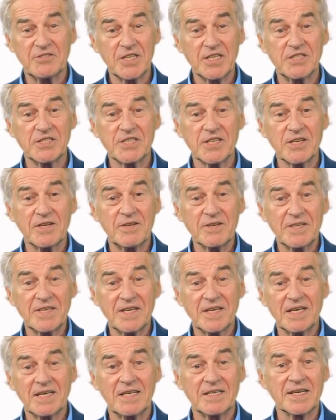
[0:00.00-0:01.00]
ratio,
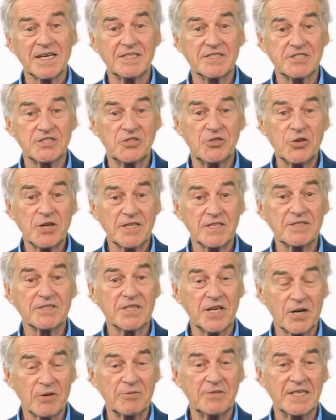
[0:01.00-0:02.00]
and the screen
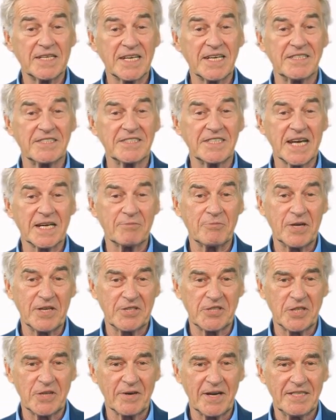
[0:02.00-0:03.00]
calculates how
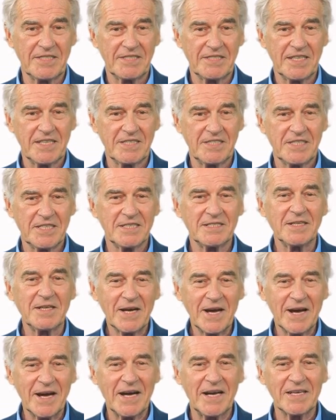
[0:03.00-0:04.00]
much U S D C to
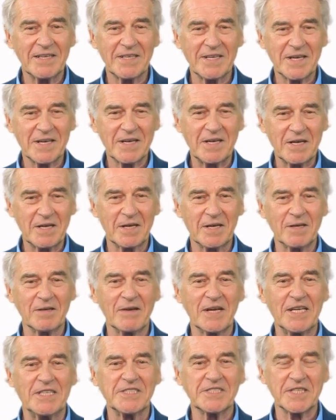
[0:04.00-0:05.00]
add,
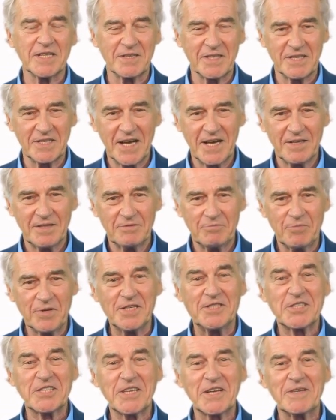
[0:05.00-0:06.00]
based on the current
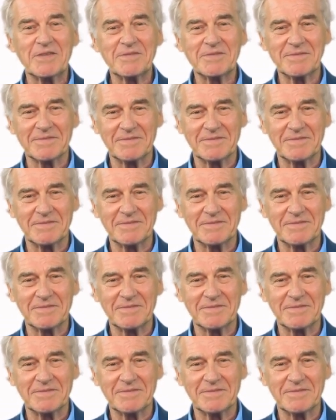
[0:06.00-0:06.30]
ratio.